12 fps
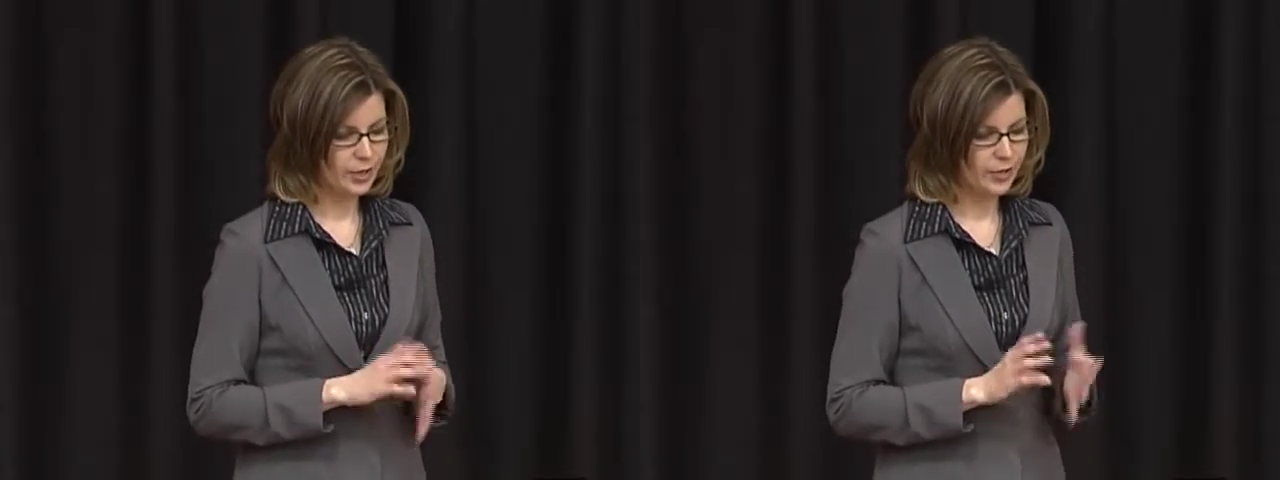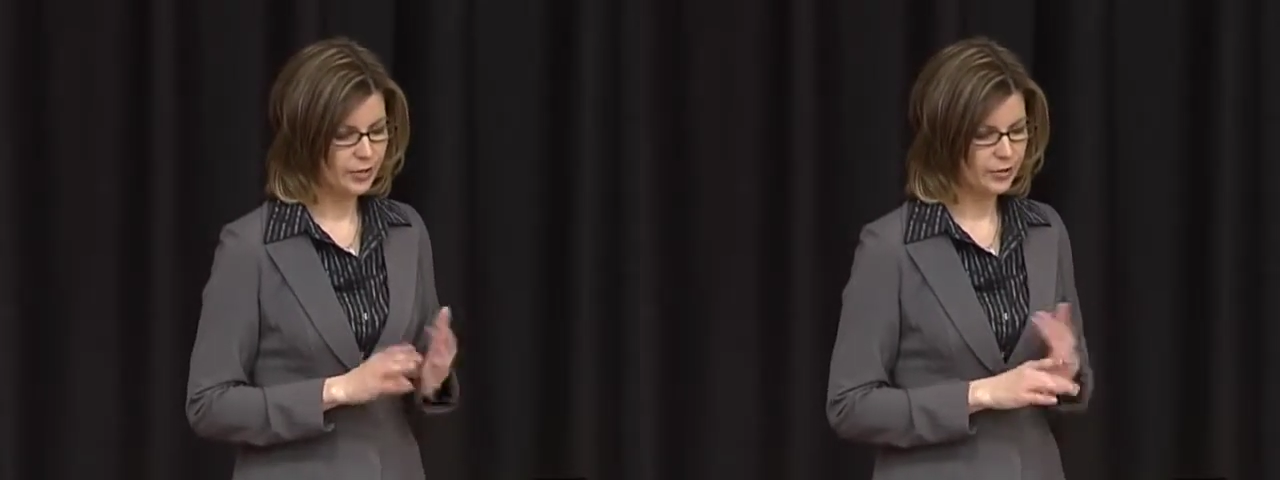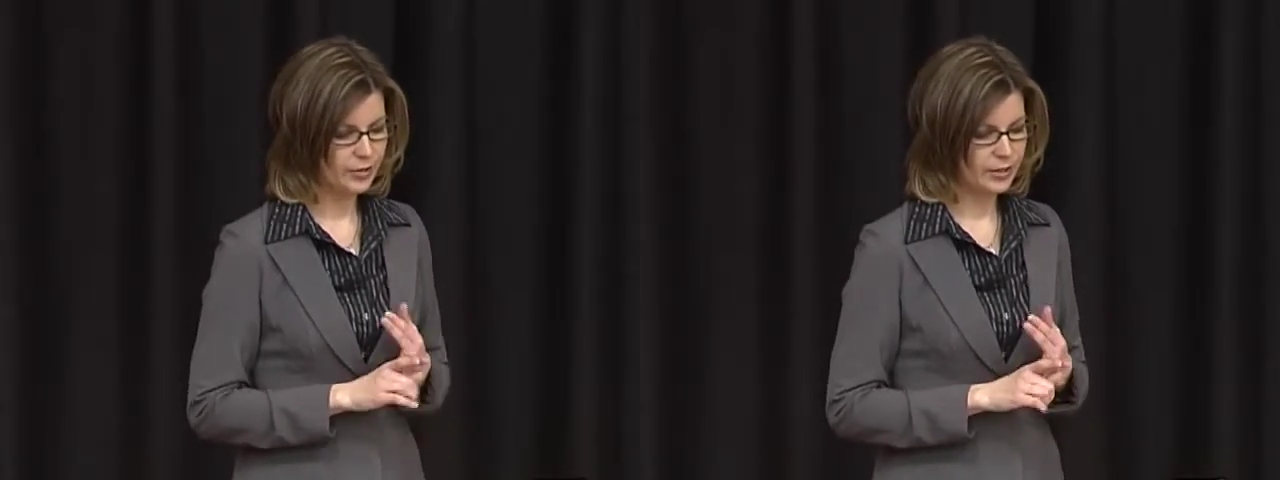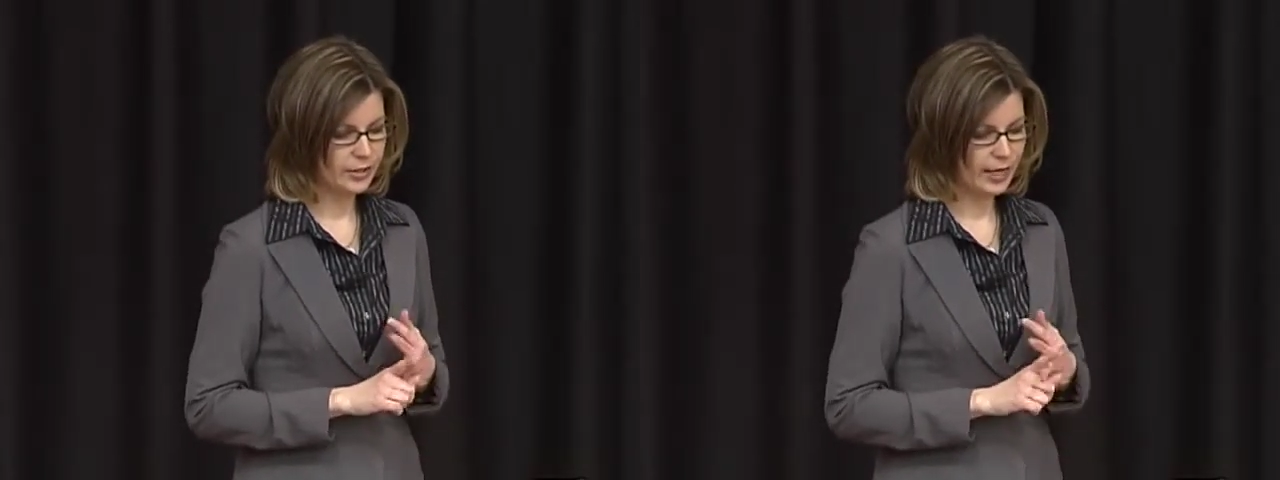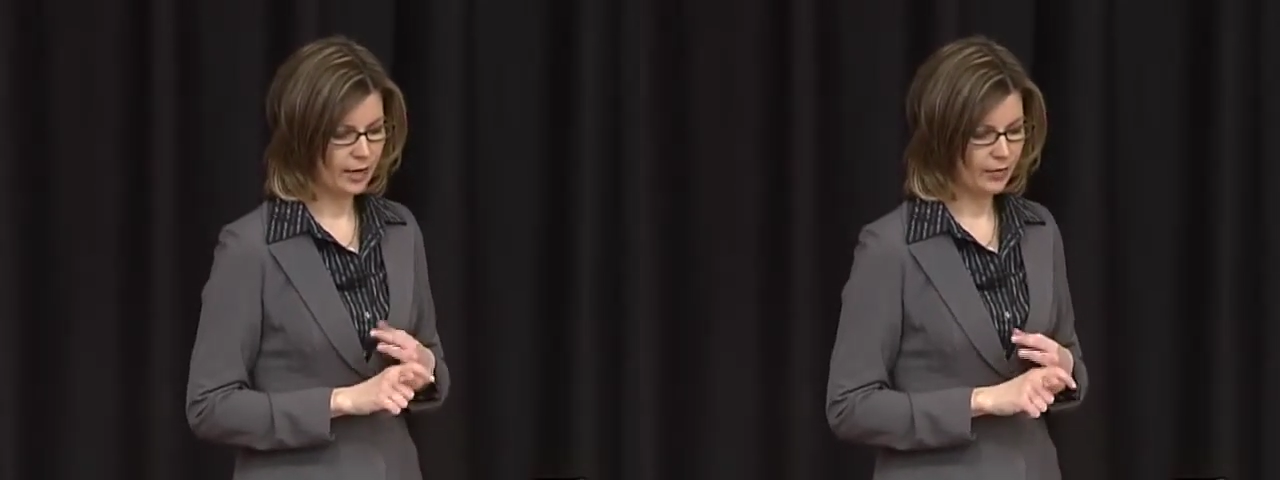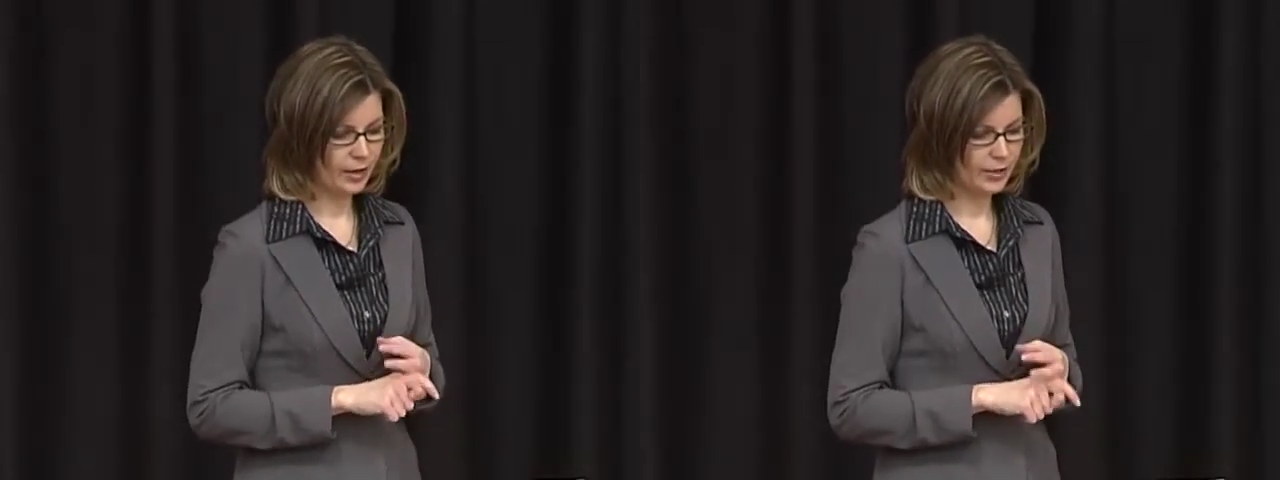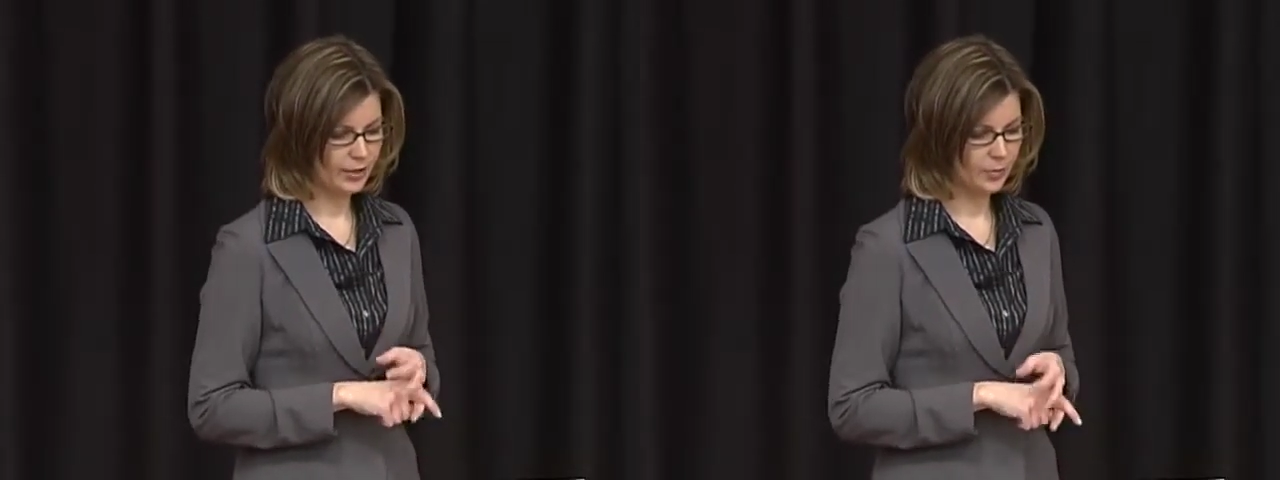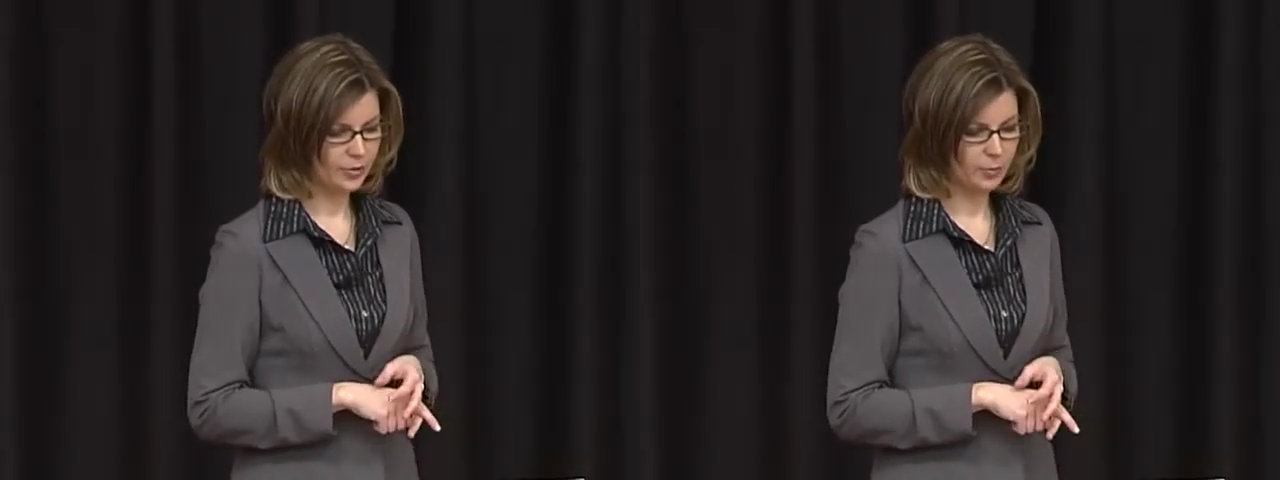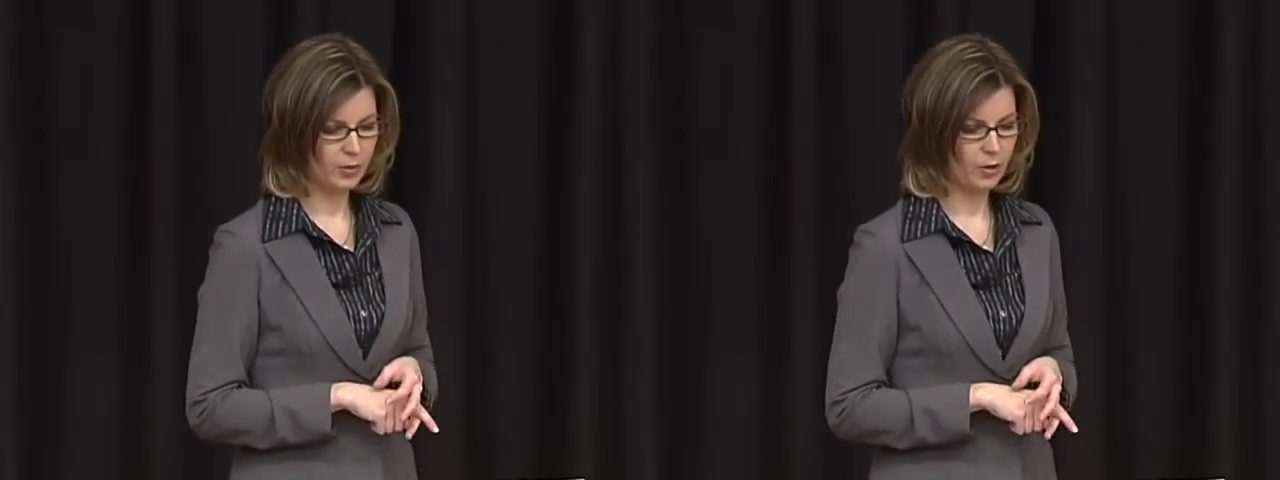Students need to have a high
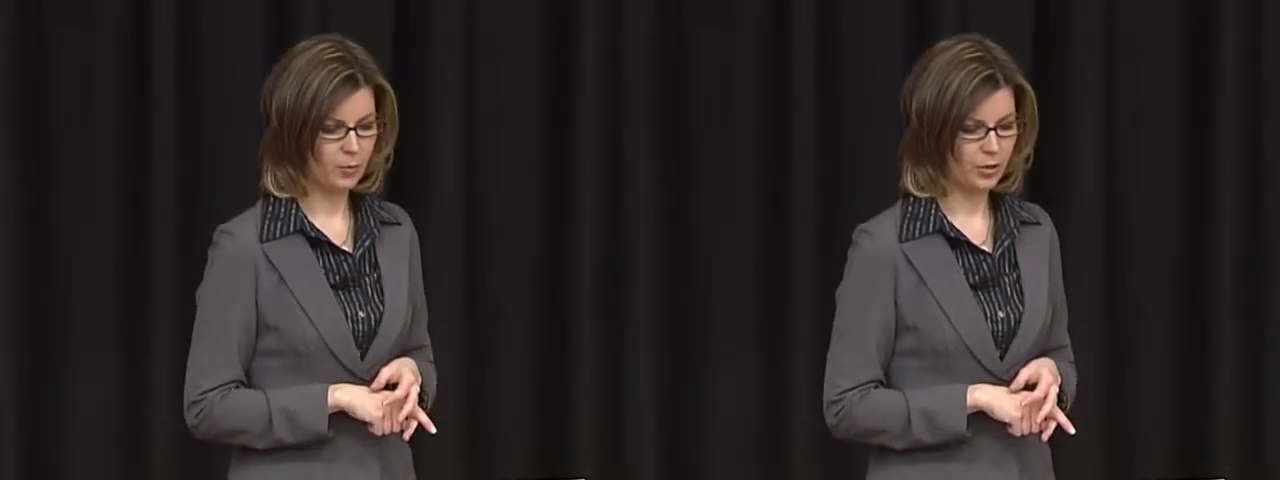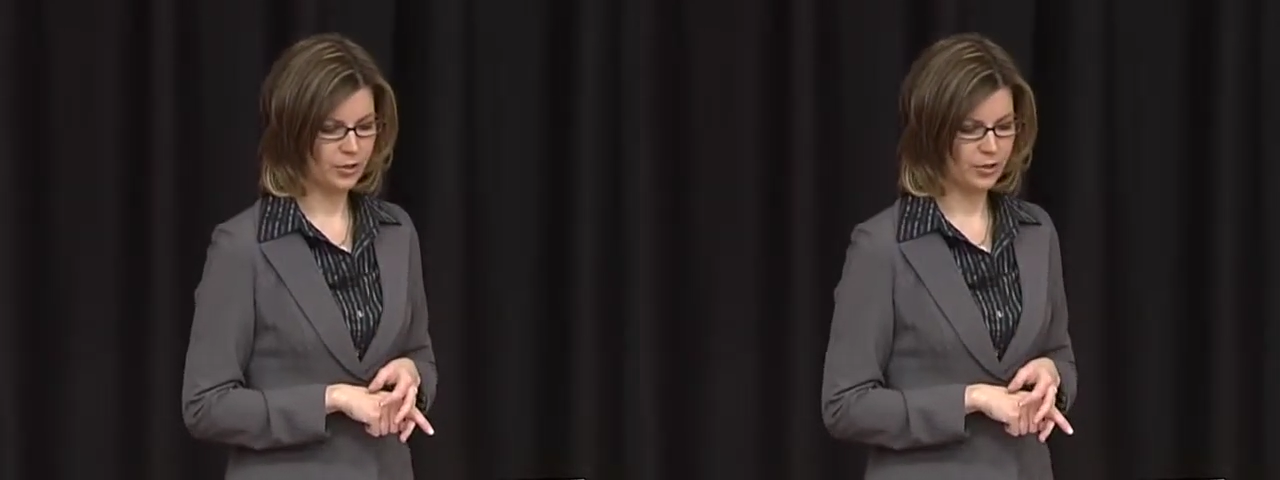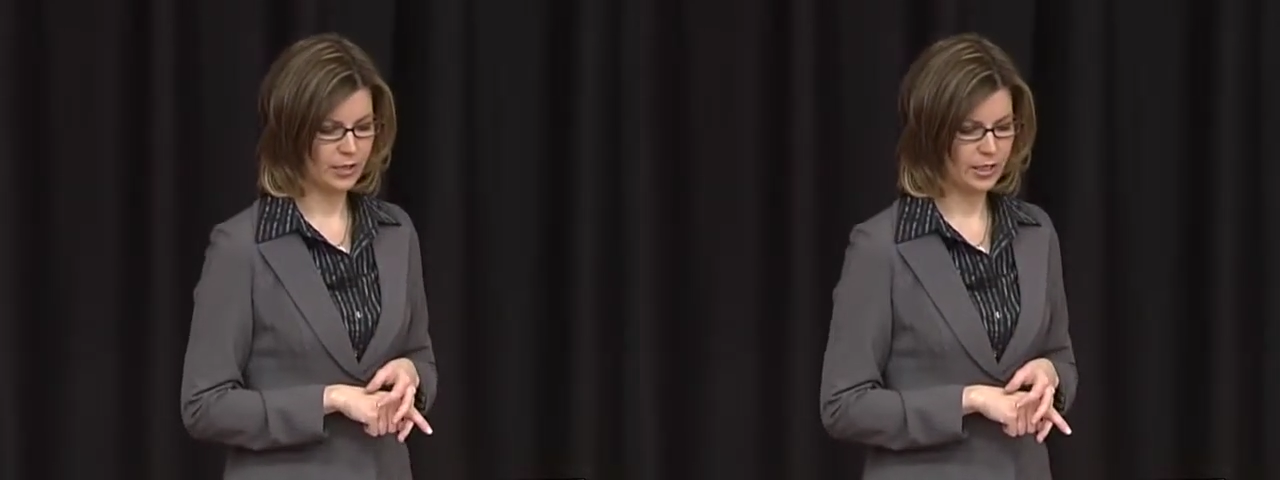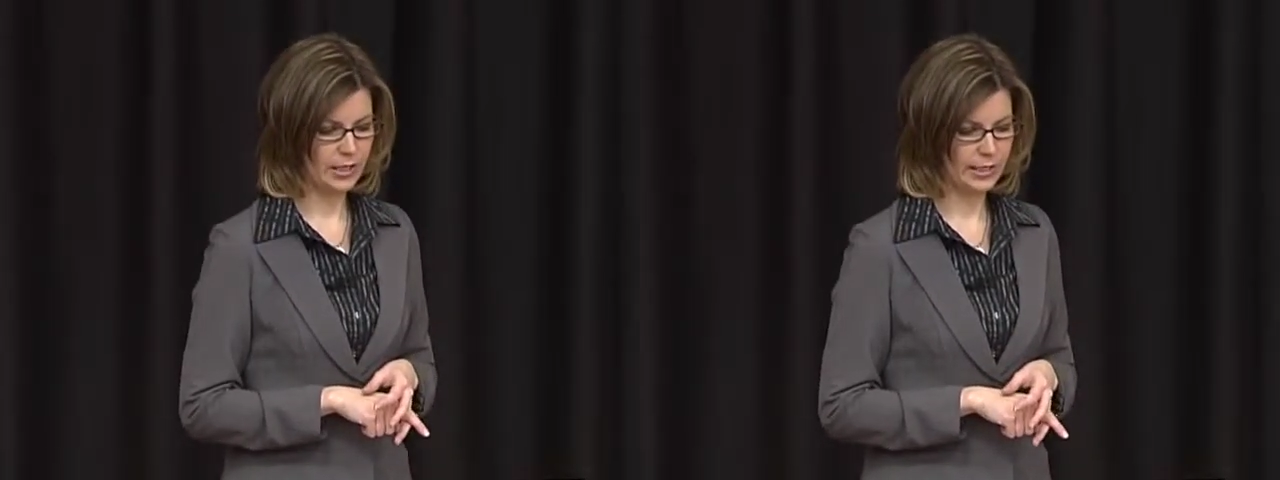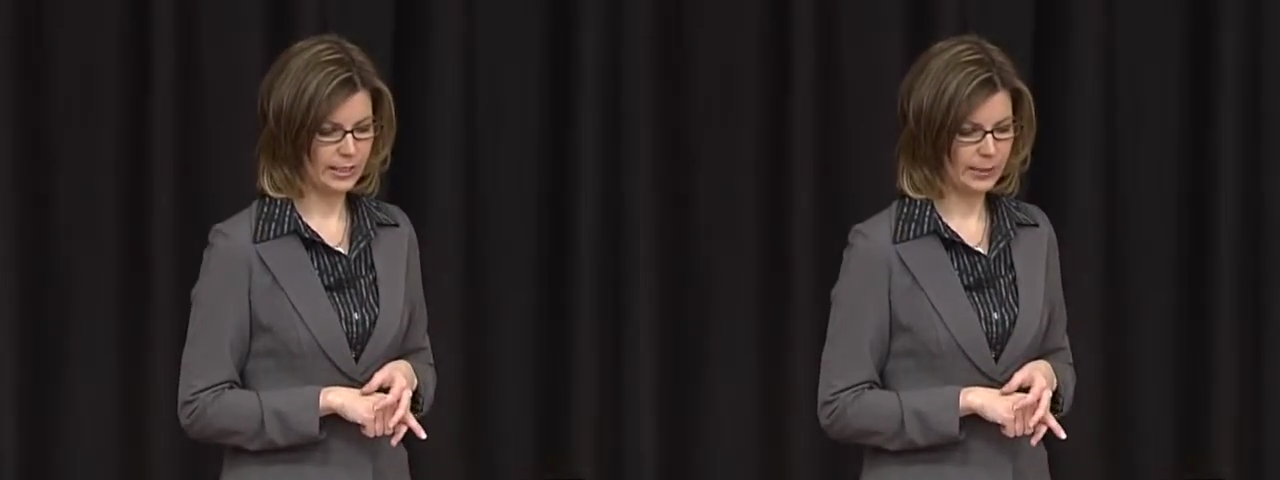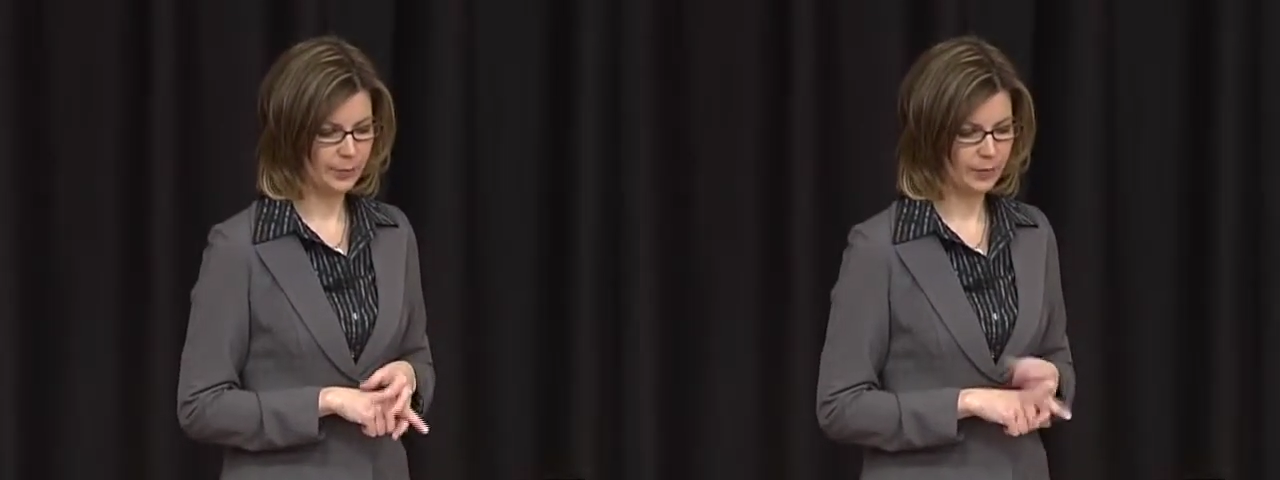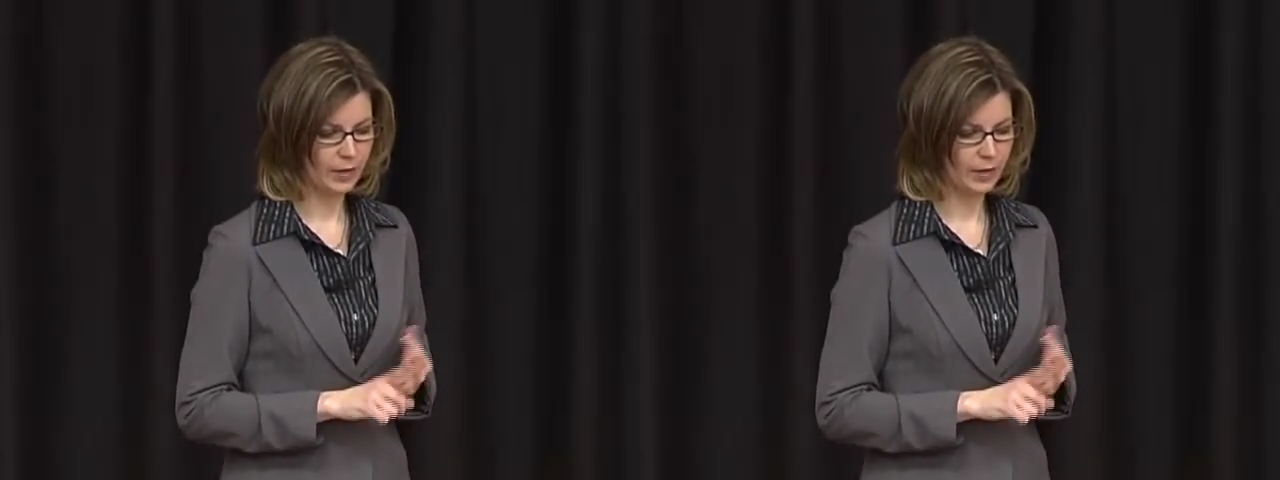school diploma or GED.